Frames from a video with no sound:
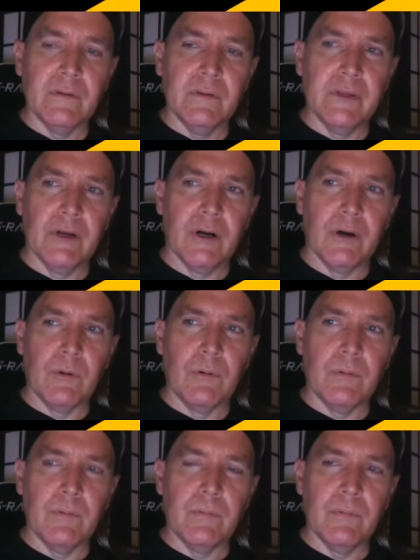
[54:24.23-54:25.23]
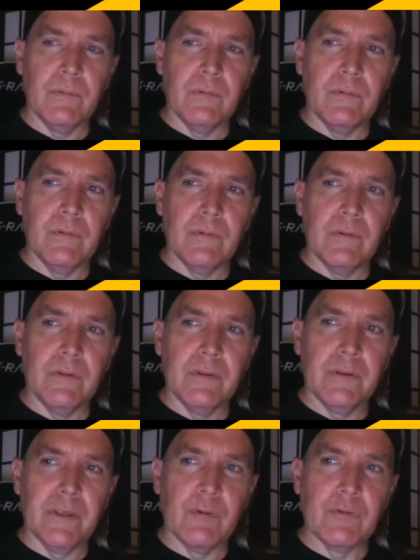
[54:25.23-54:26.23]
you know
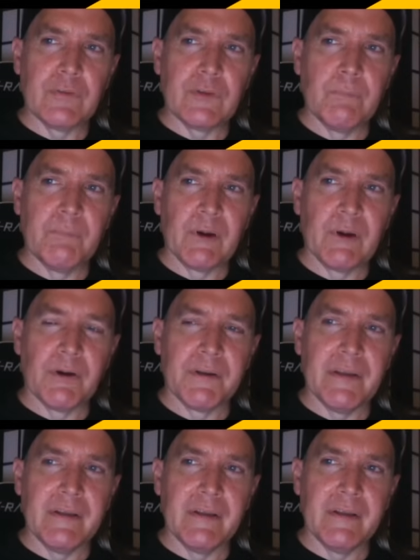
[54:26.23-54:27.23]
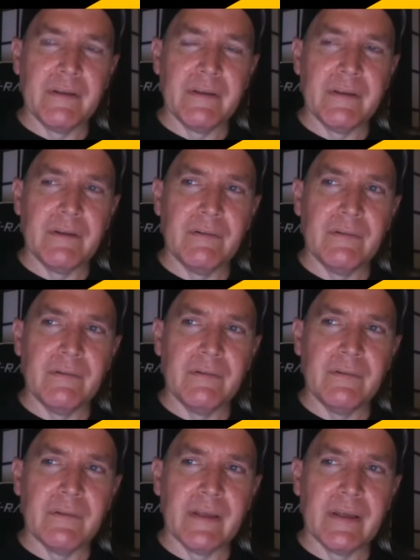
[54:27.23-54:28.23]
he was still marinated in
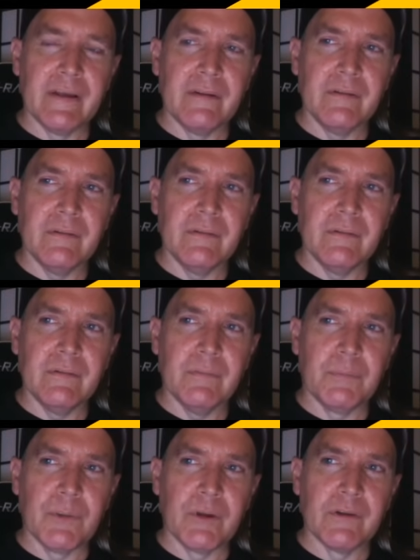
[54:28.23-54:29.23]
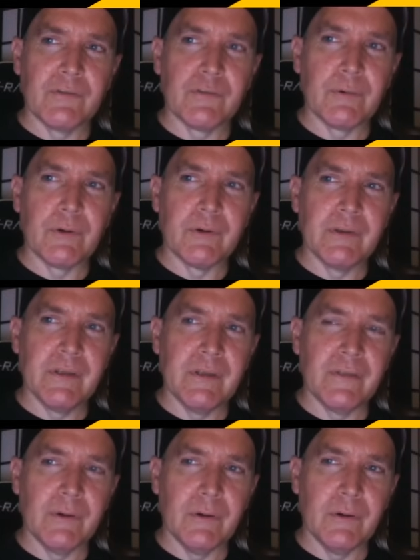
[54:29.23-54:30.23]
that blood and soil
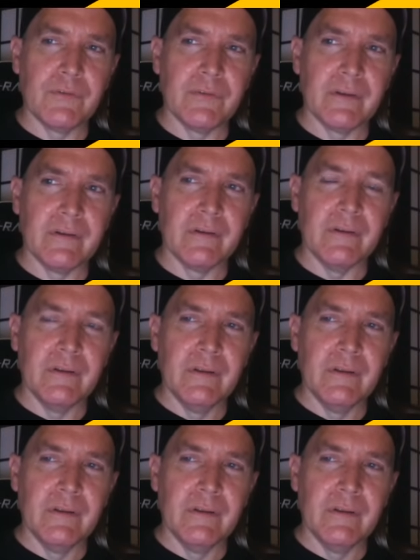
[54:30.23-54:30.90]
ethos and